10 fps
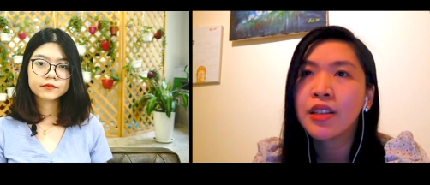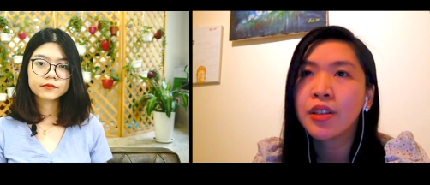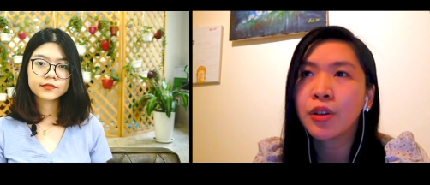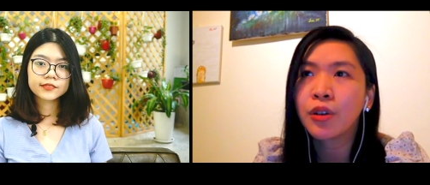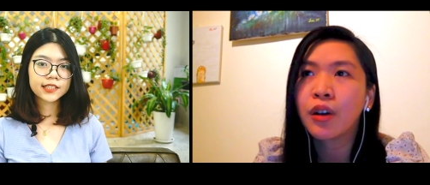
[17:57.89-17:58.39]

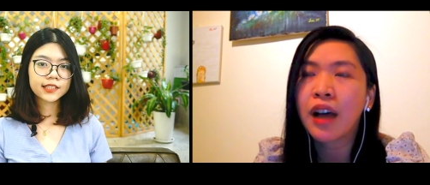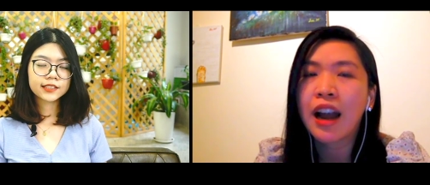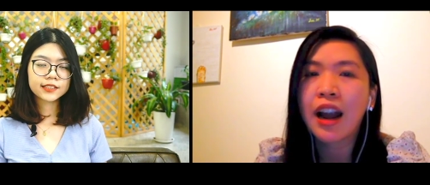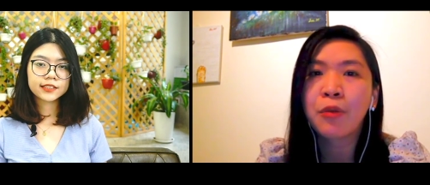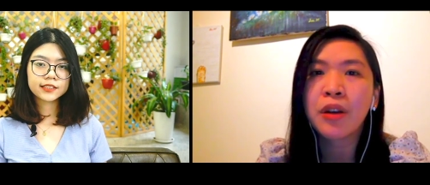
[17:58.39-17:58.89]
Speaker 1: So
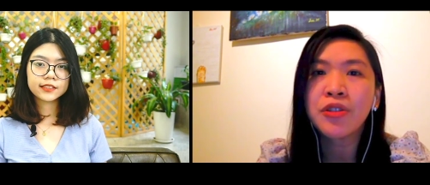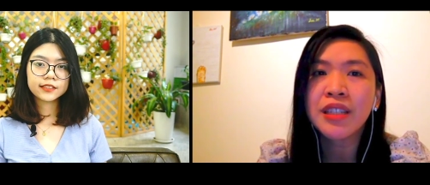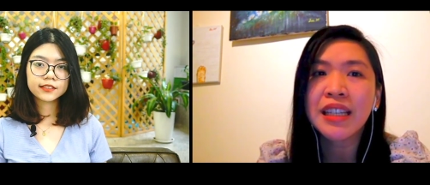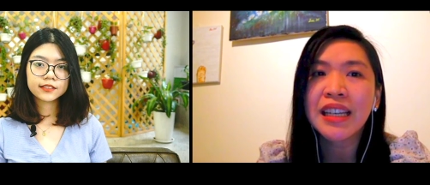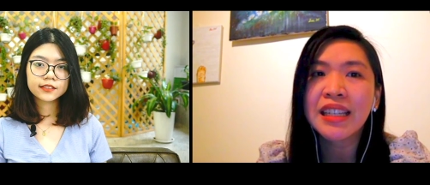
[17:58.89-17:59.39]
I want
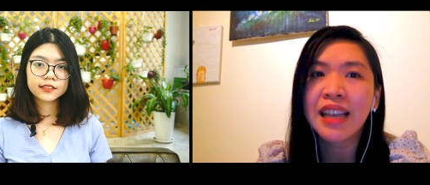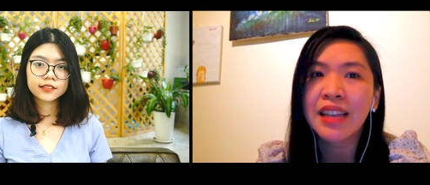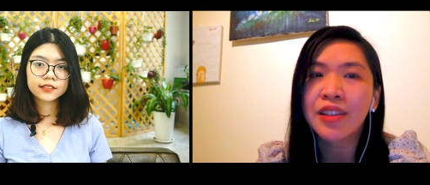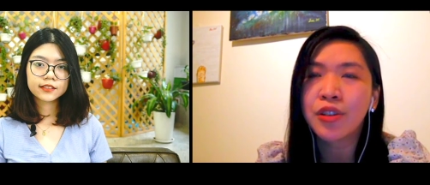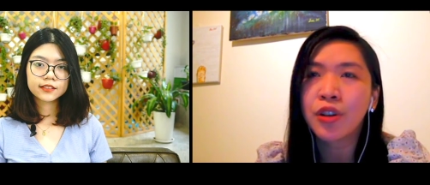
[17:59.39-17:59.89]
to see it
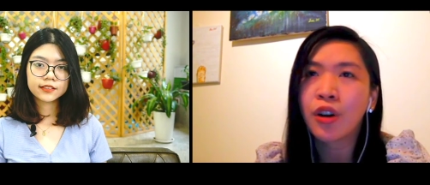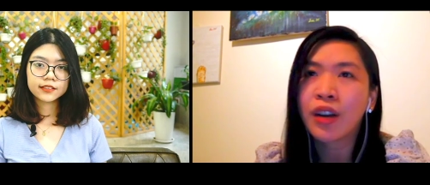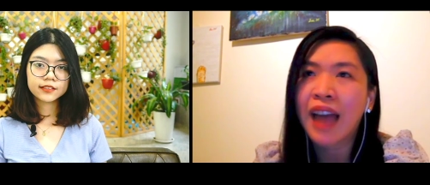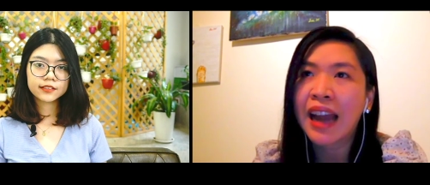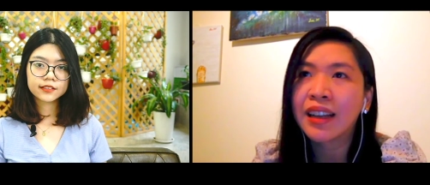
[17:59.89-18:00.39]
as, you know,
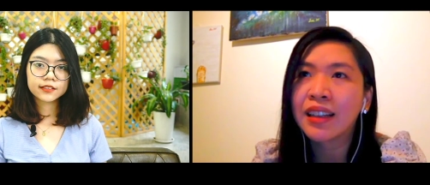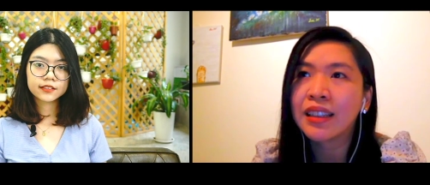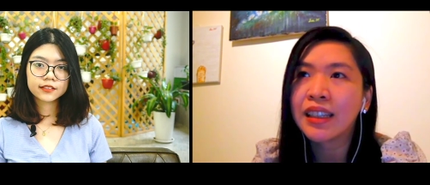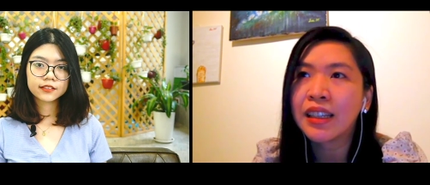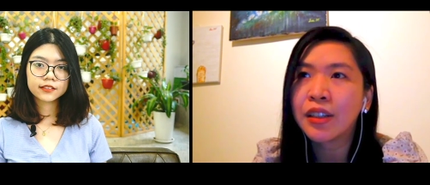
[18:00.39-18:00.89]

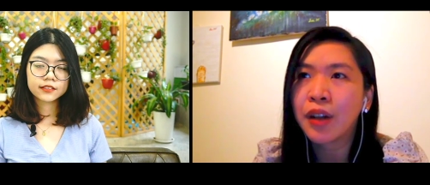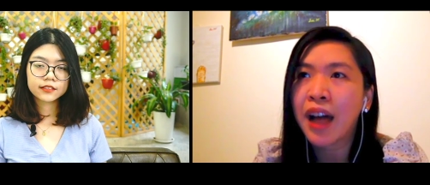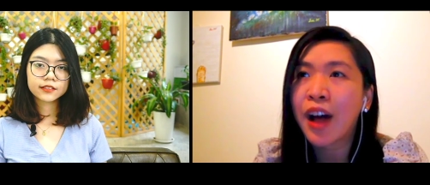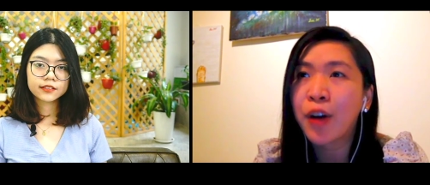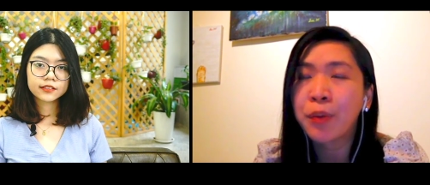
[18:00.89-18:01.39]
organically, you
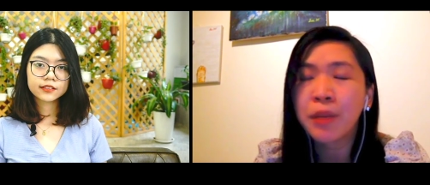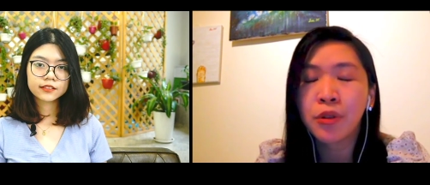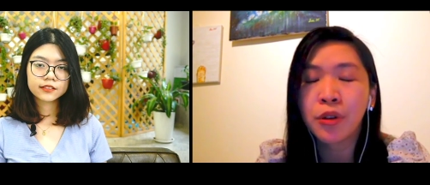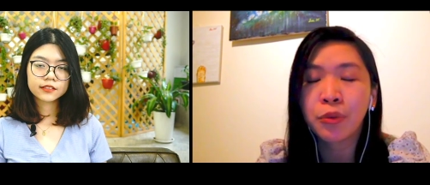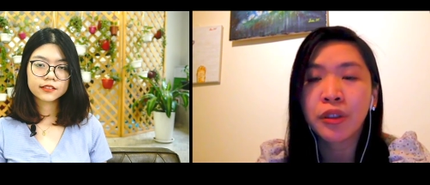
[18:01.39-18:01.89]
know, how
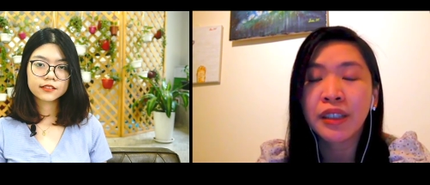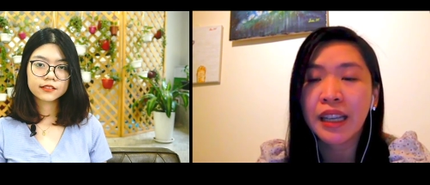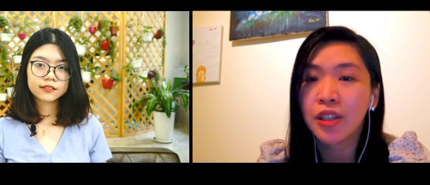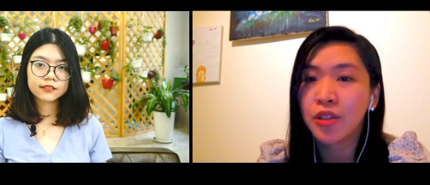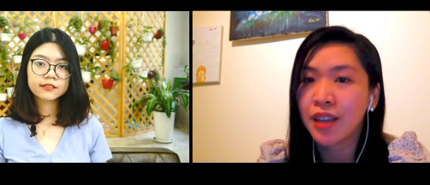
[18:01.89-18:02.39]
people are
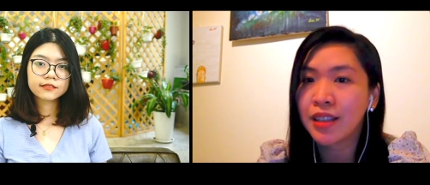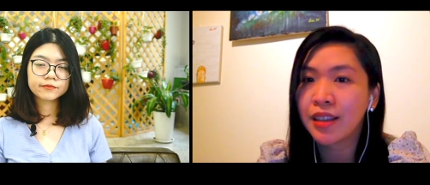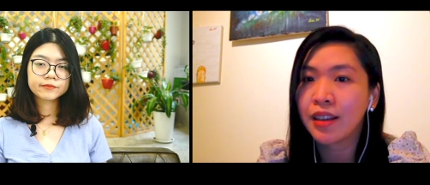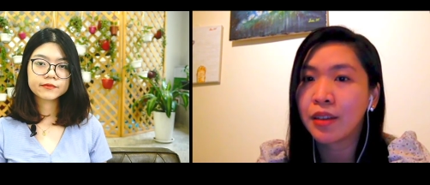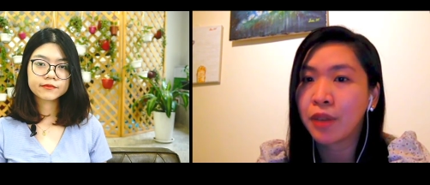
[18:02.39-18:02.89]
really
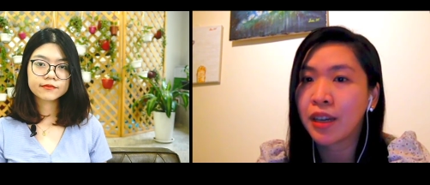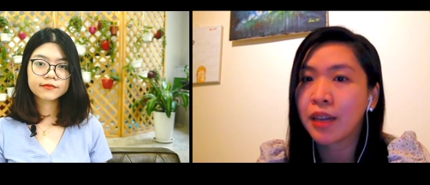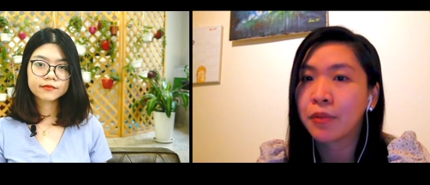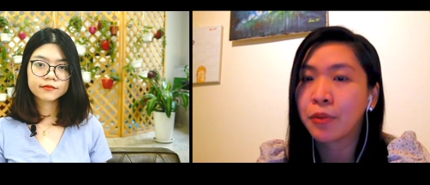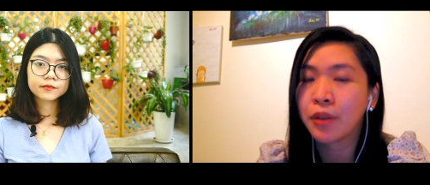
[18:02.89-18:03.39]
interested in
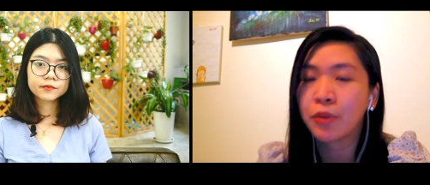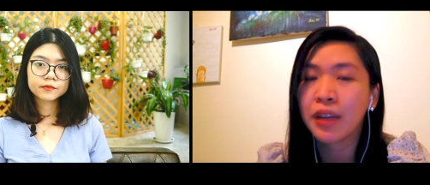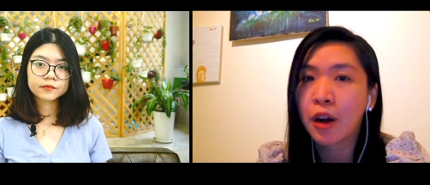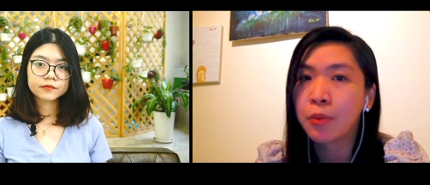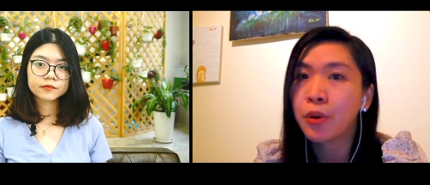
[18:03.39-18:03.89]
what I'm, what,
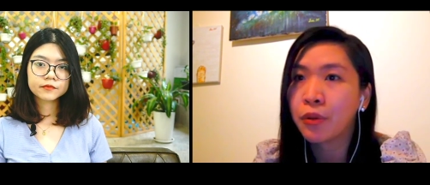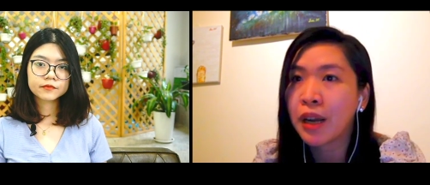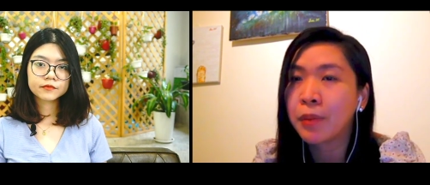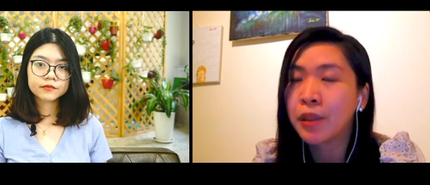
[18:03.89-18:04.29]
what our program